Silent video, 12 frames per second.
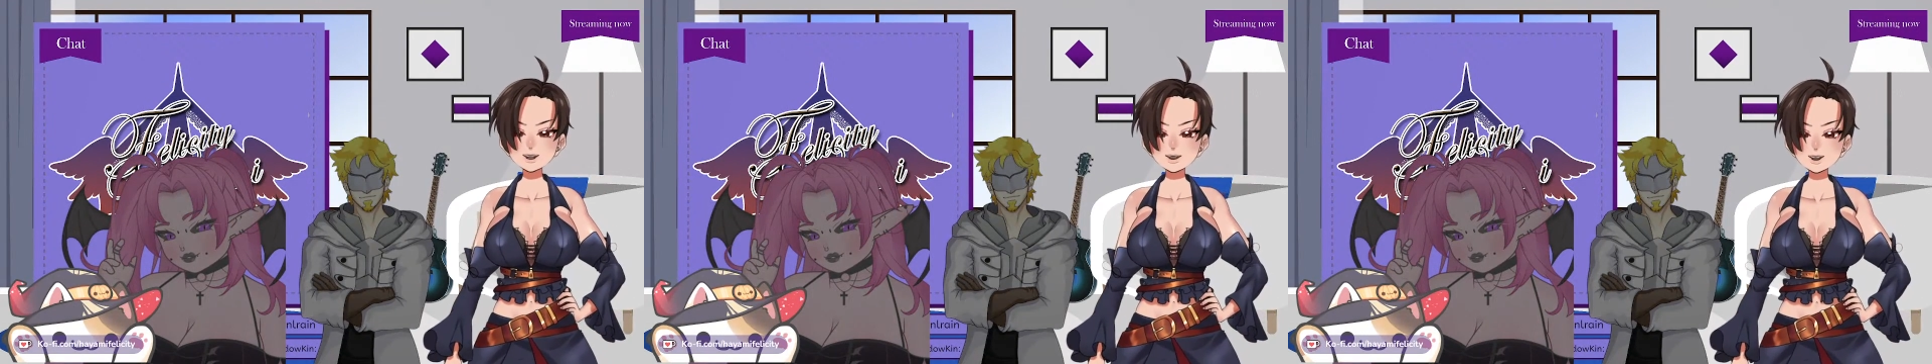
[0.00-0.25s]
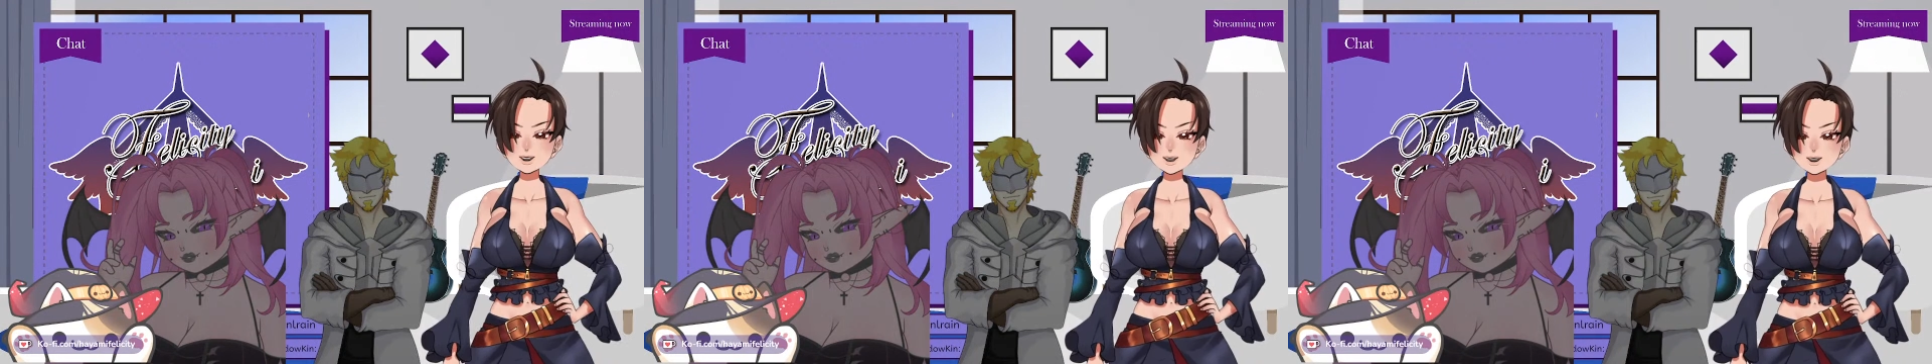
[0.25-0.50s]

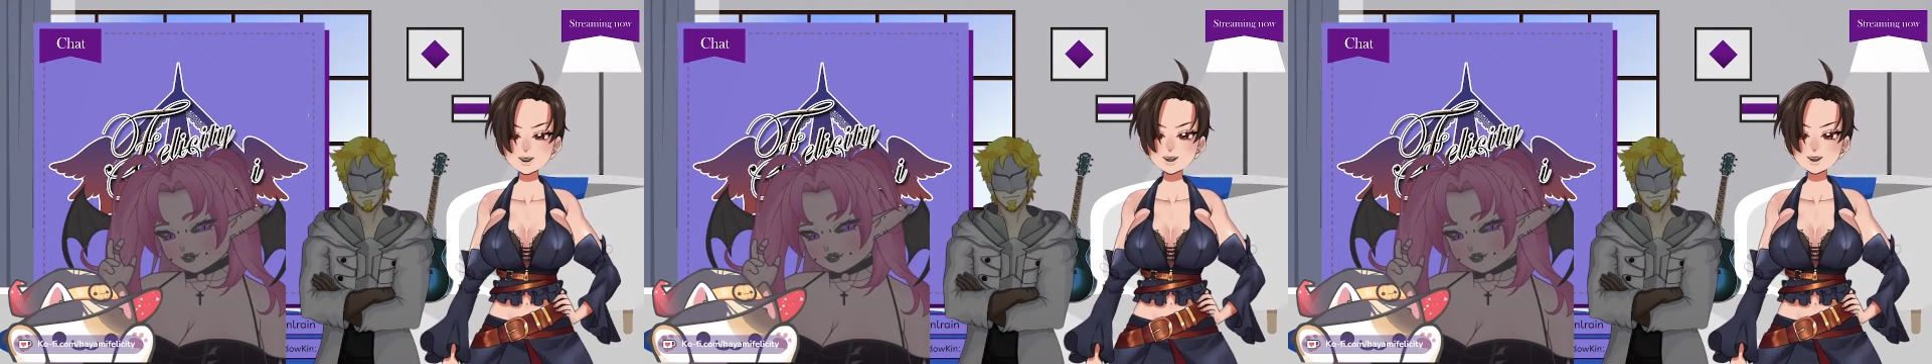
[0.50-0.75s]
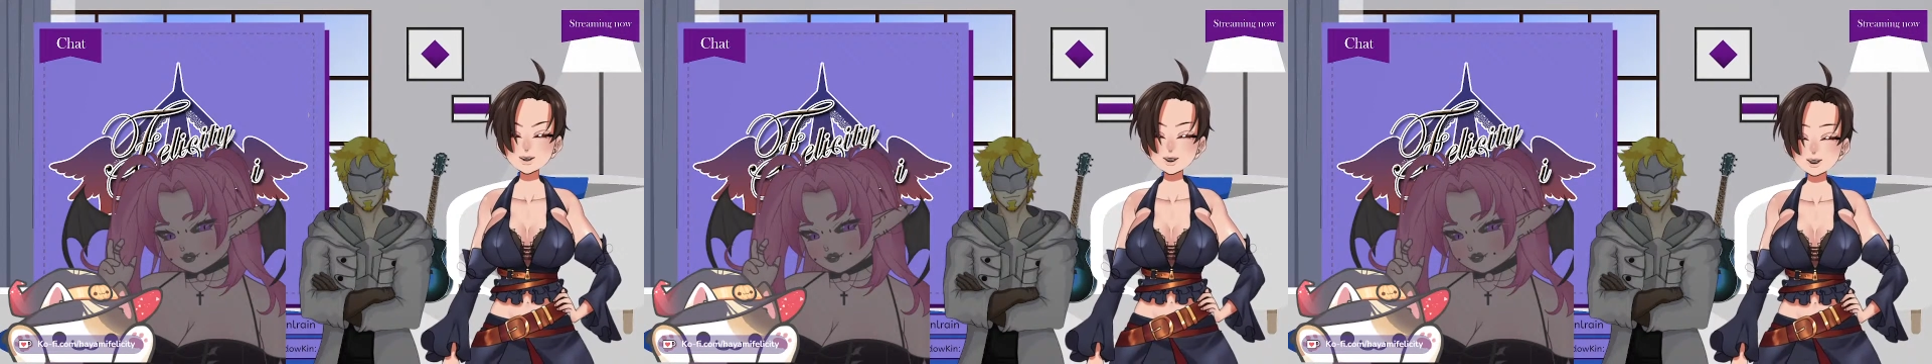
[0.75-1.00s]
don't
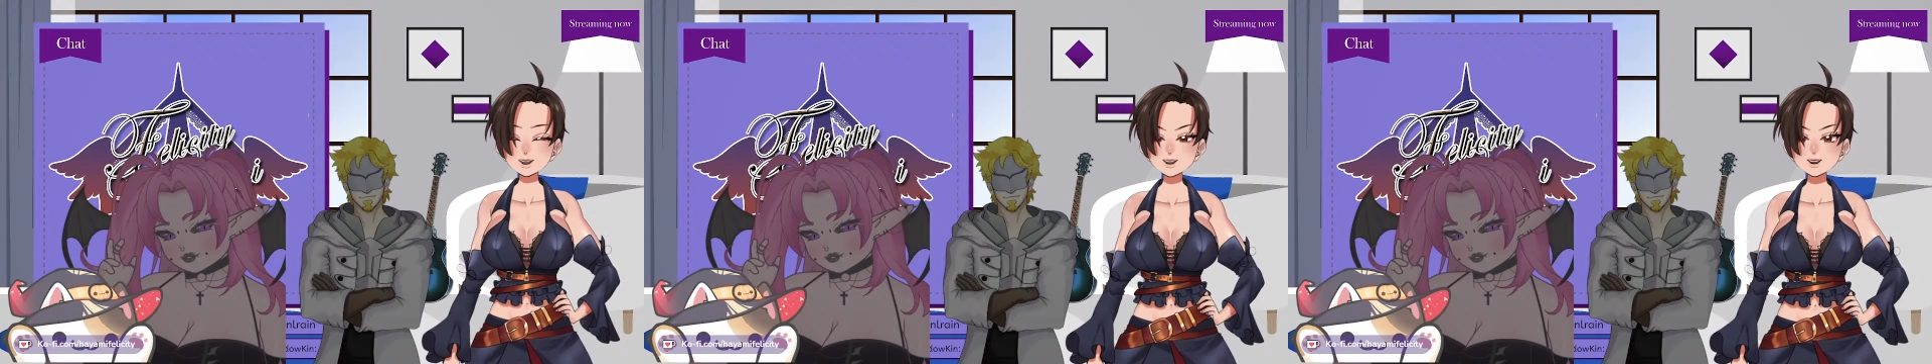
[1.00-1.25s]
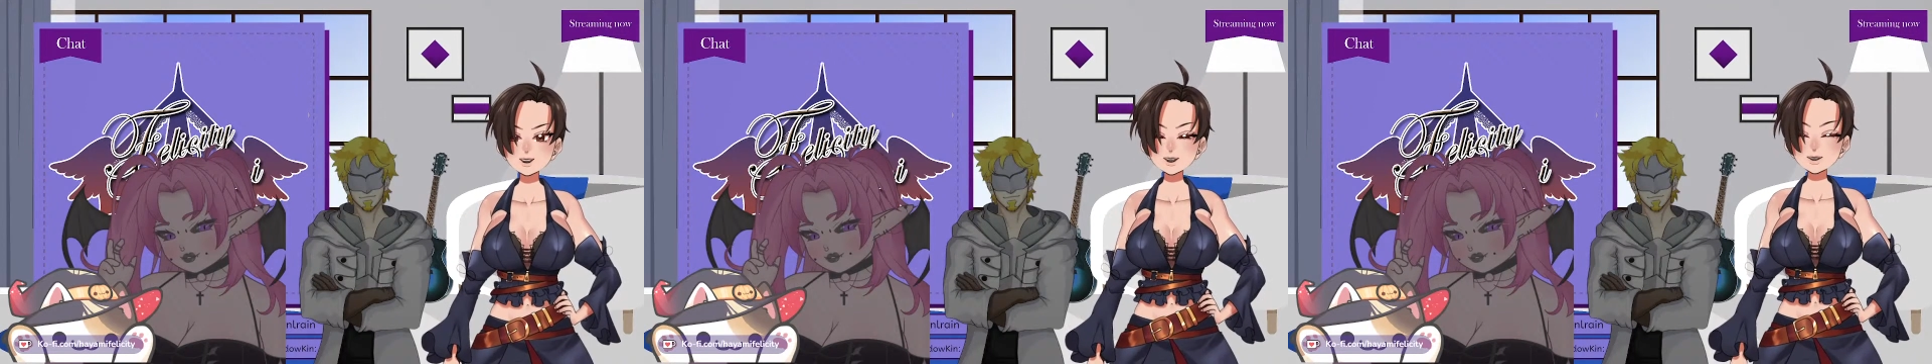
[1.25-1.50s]

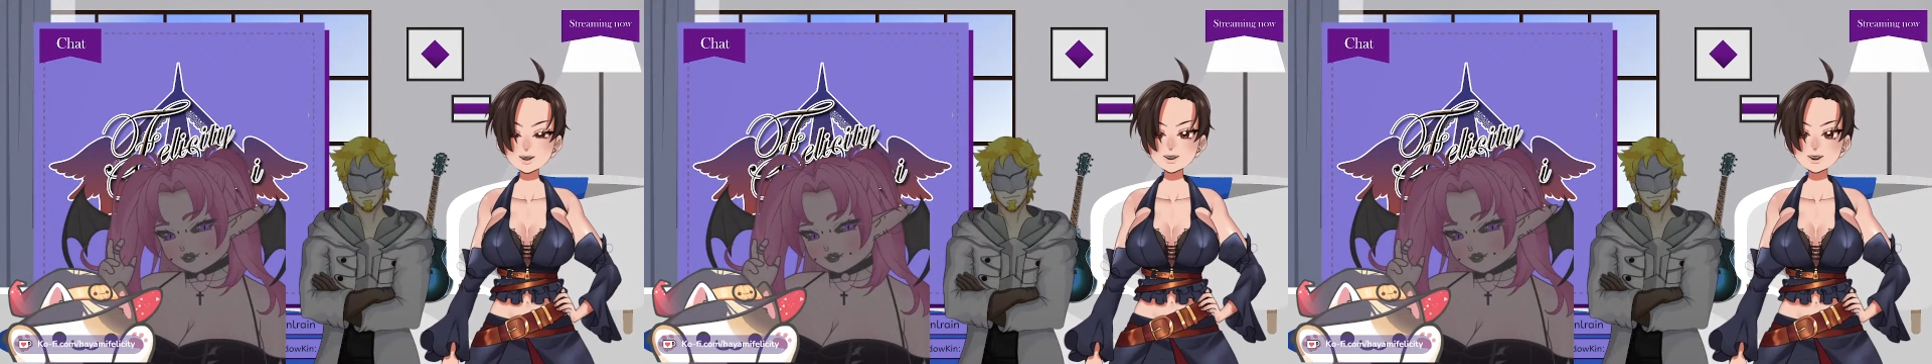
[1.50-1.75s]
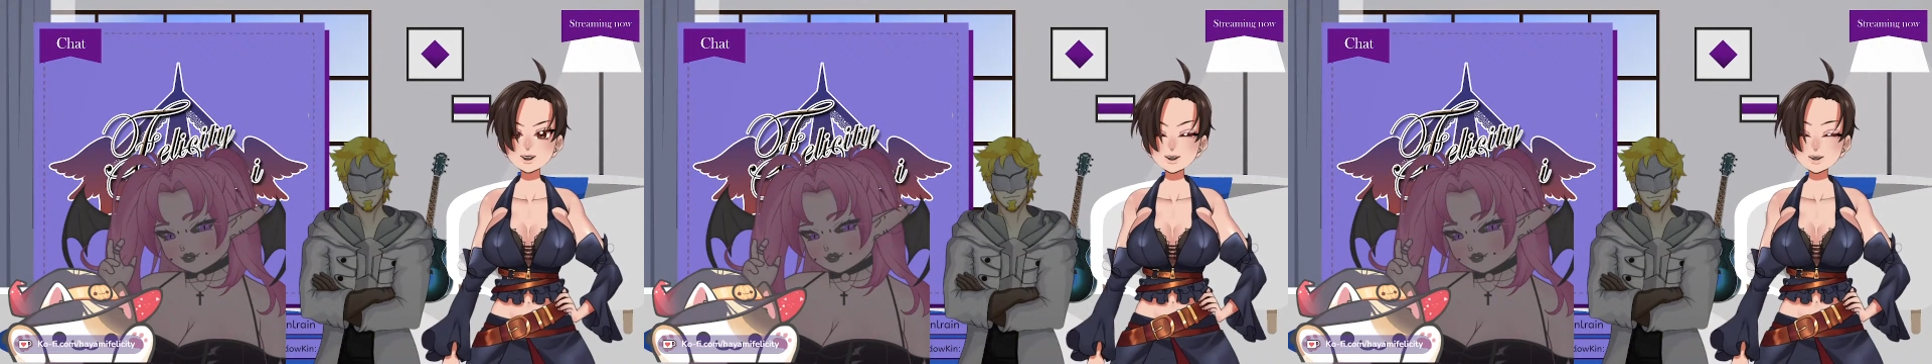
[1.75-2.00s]
get
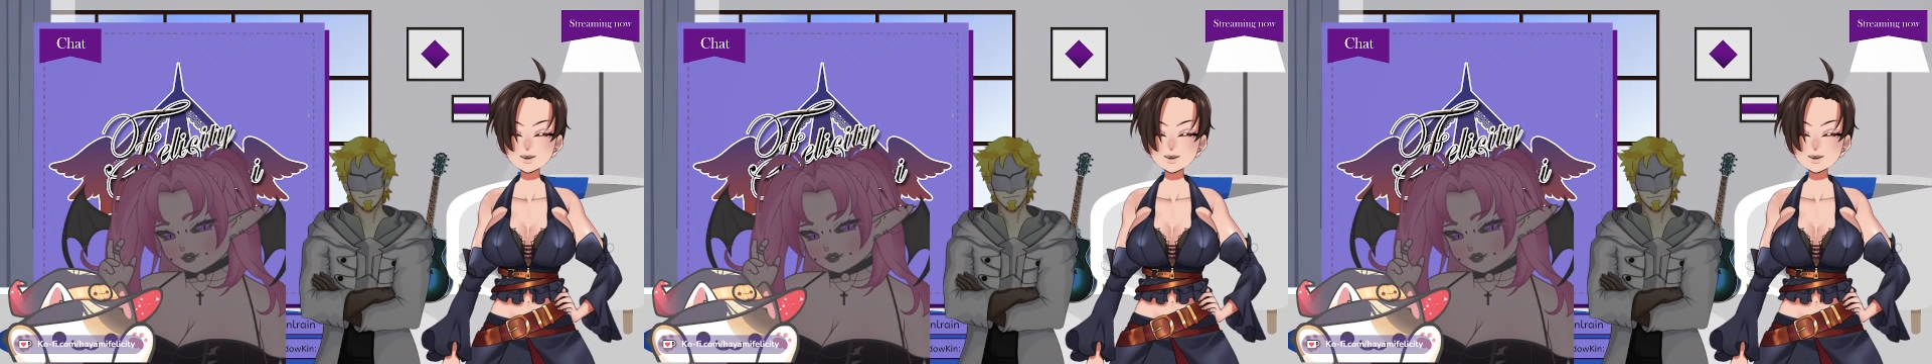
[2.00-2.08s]
enough